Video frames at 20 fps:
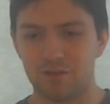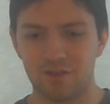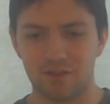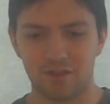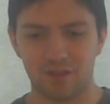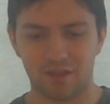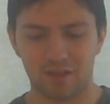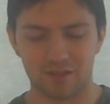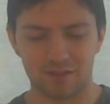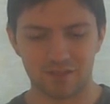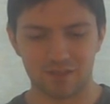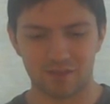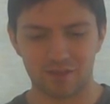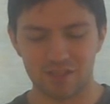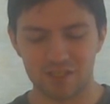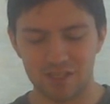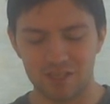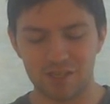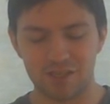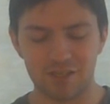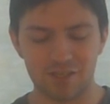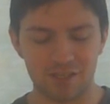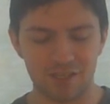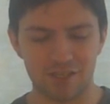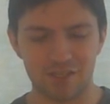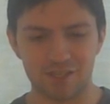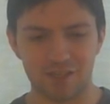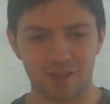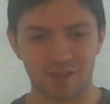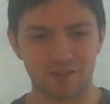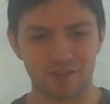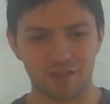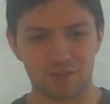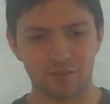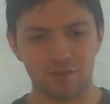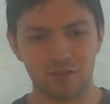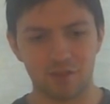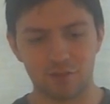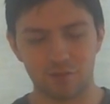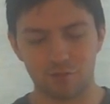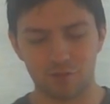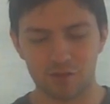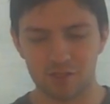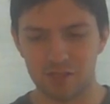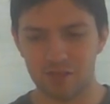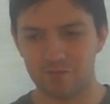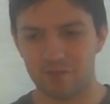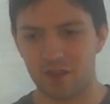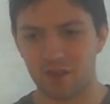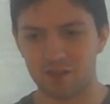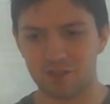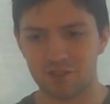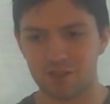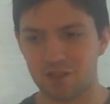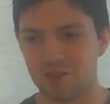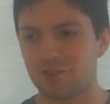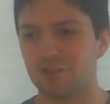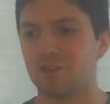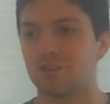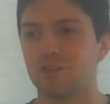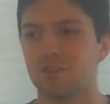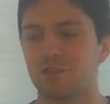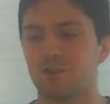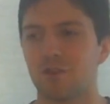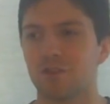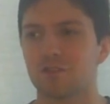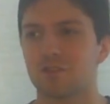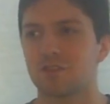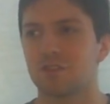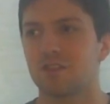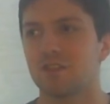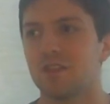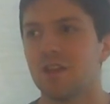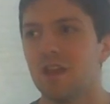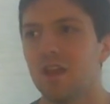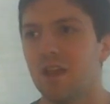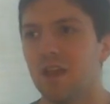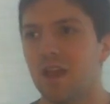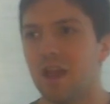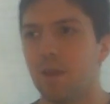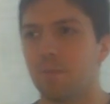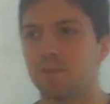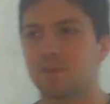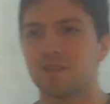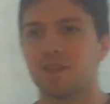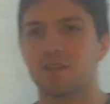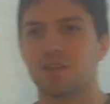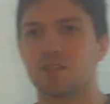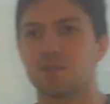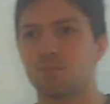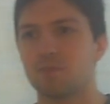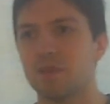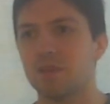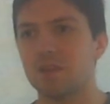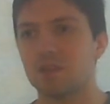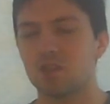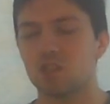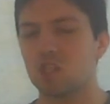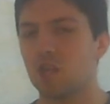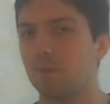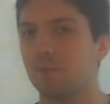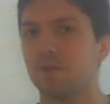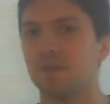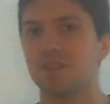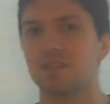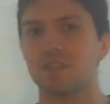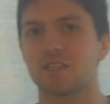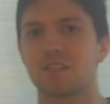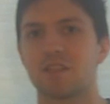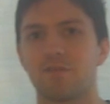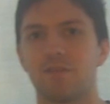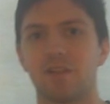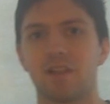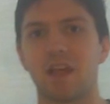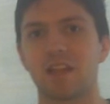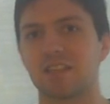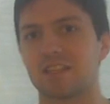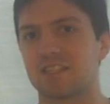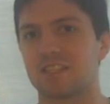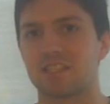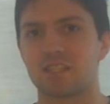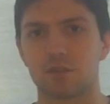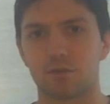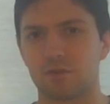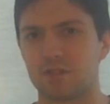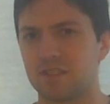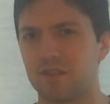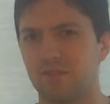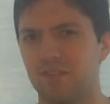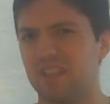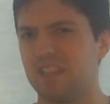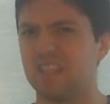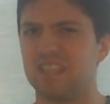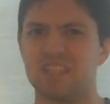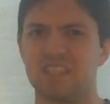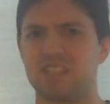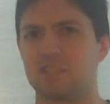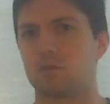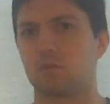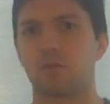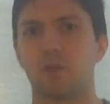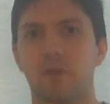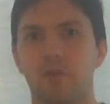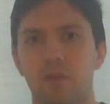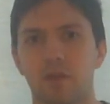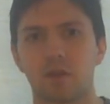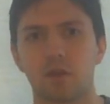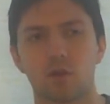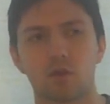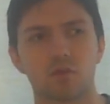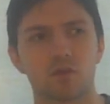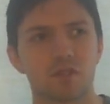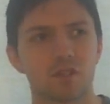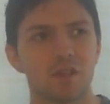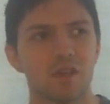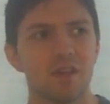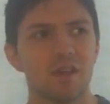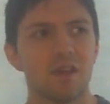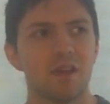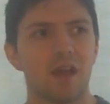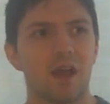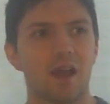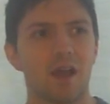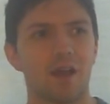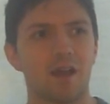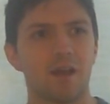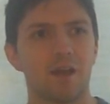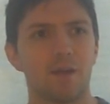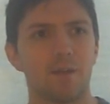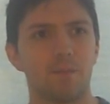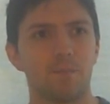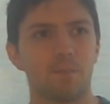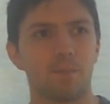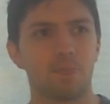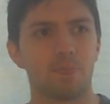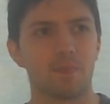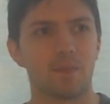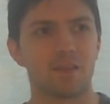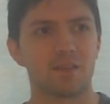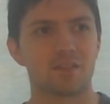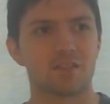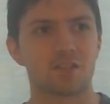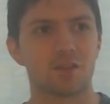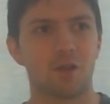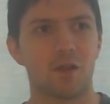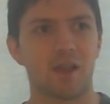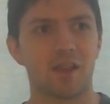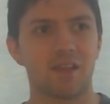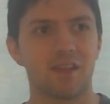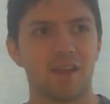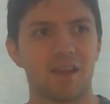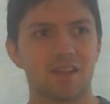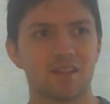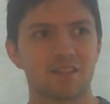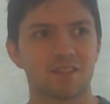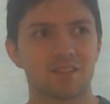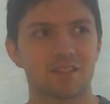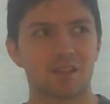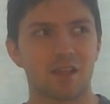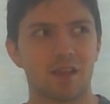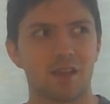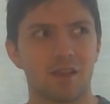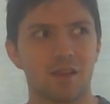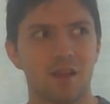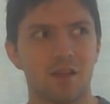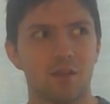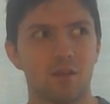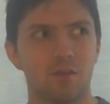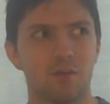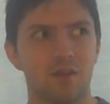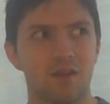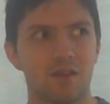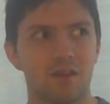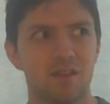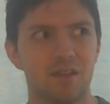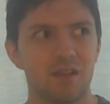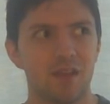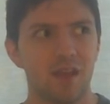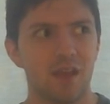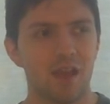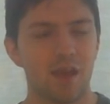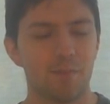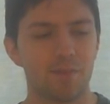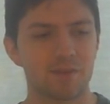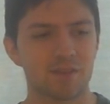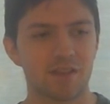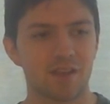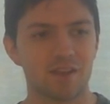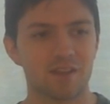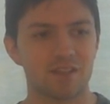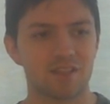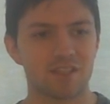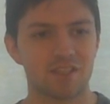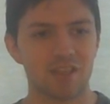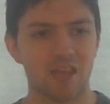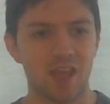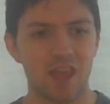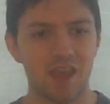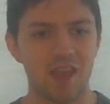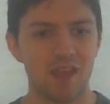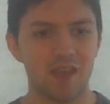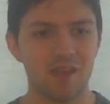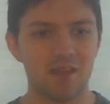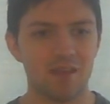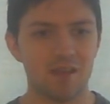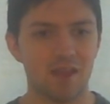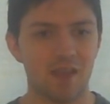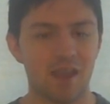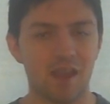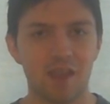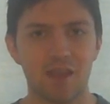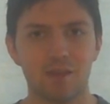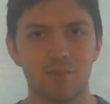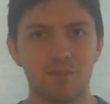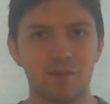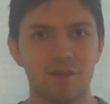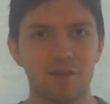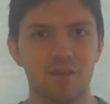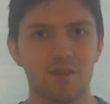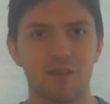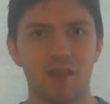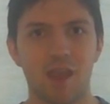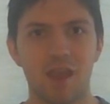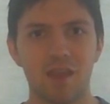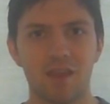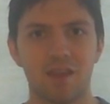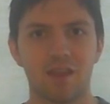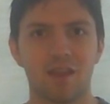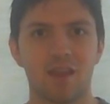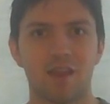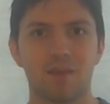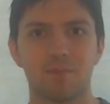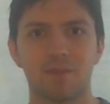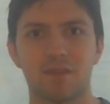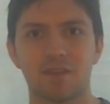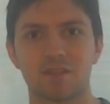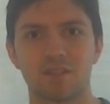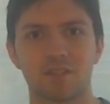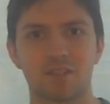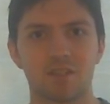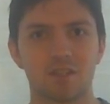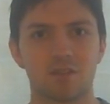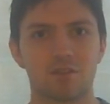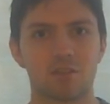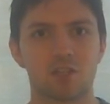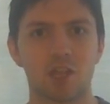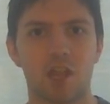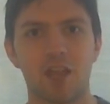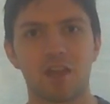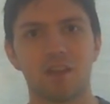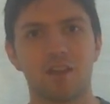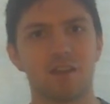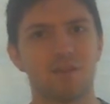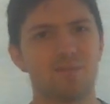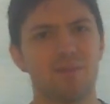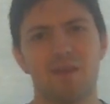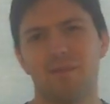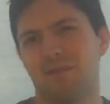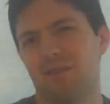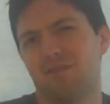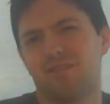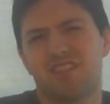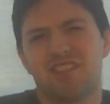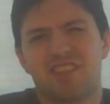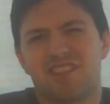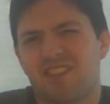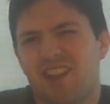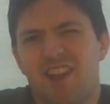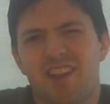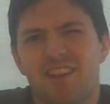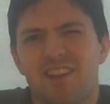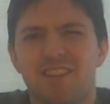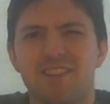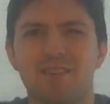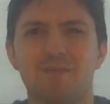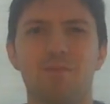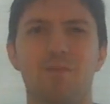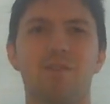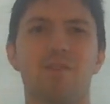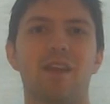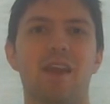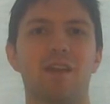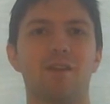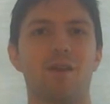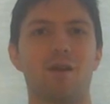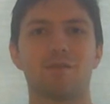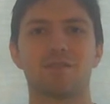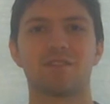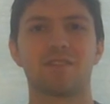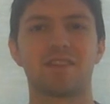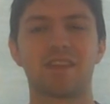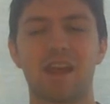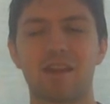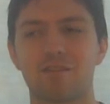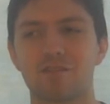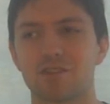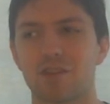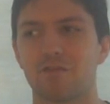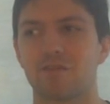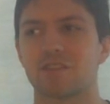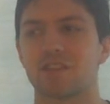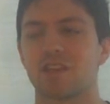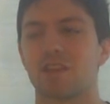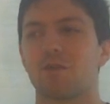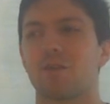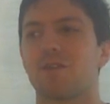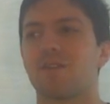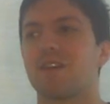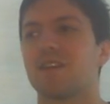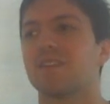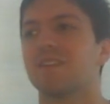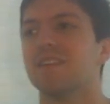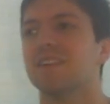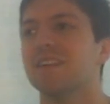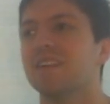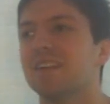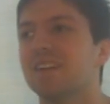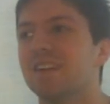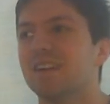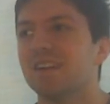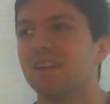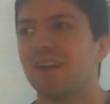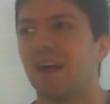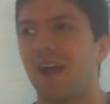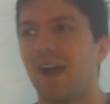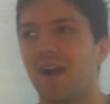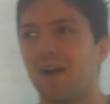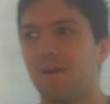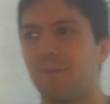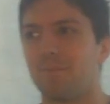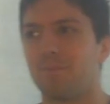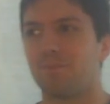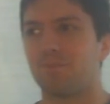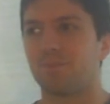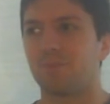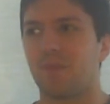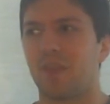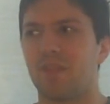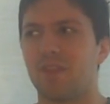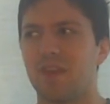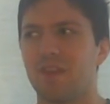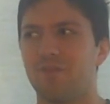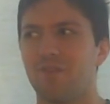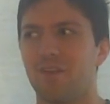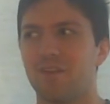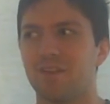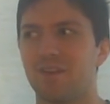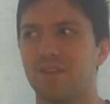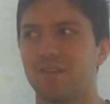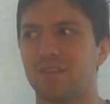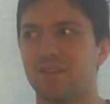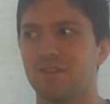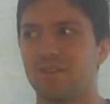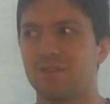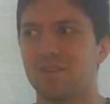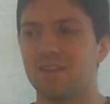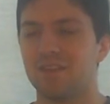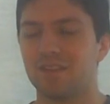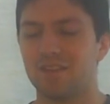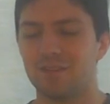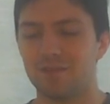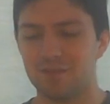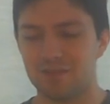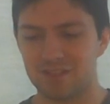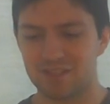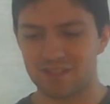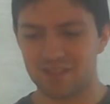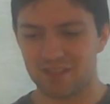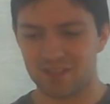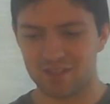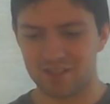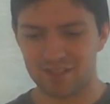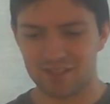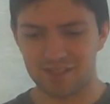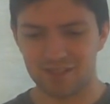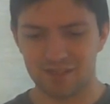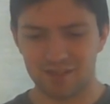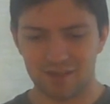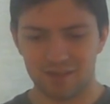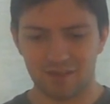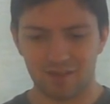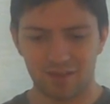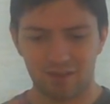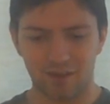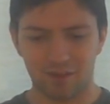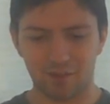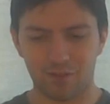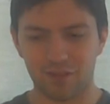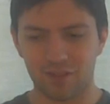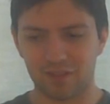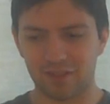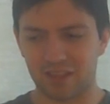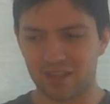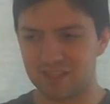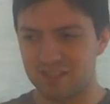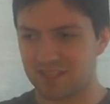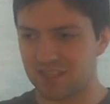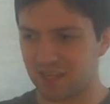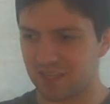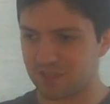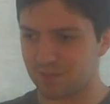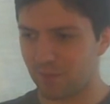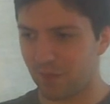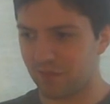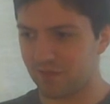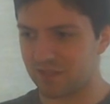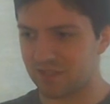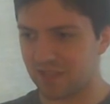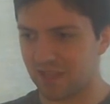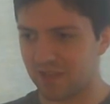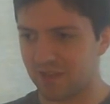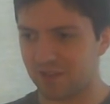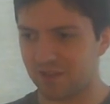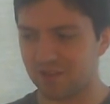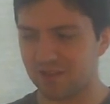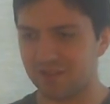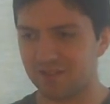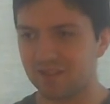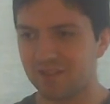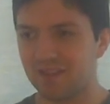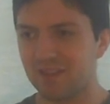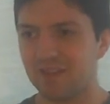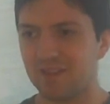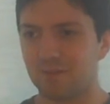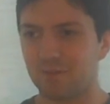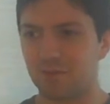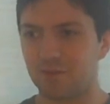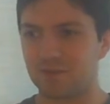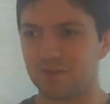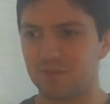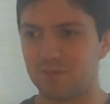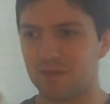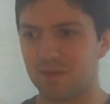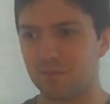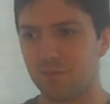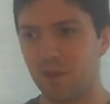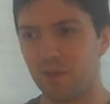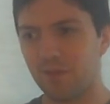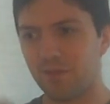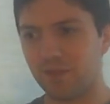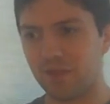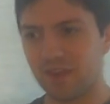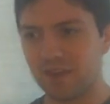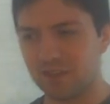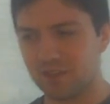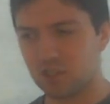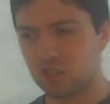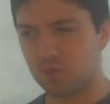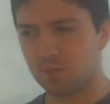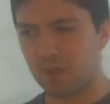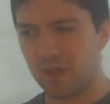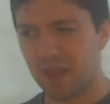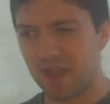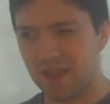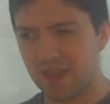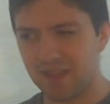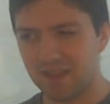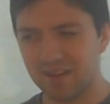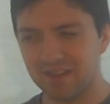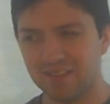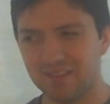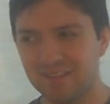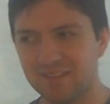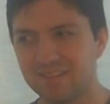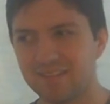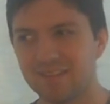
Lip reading: need, it's on the CDC site, it's you need your routine vaccinations, and you also need hepatitis B and Japanese encephalitis, or however that goes. And so I got, on Halloween, hepatitis A and B. A I got because it's in China, and maybe I'll visit China at some point. I don't know, I was in the doctor's office anyway, right? And then I found out that you need to do these things, another thing 6 months later, which would be a month into Japan,